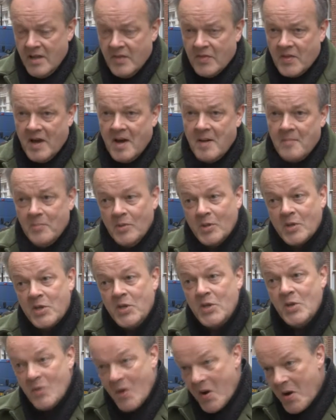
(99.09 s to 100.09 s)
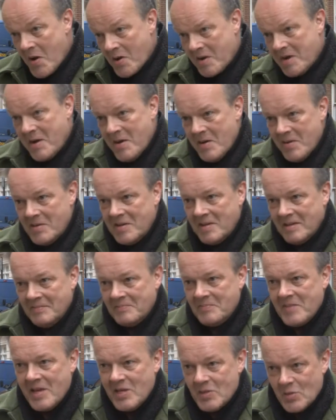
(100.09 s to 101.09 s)
The humble QR code
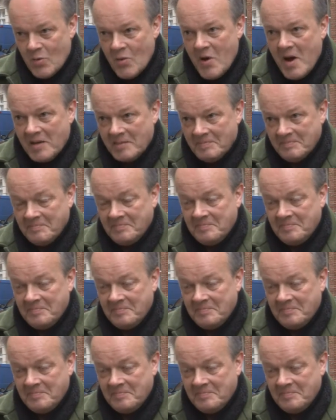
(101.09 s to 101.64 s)
is one.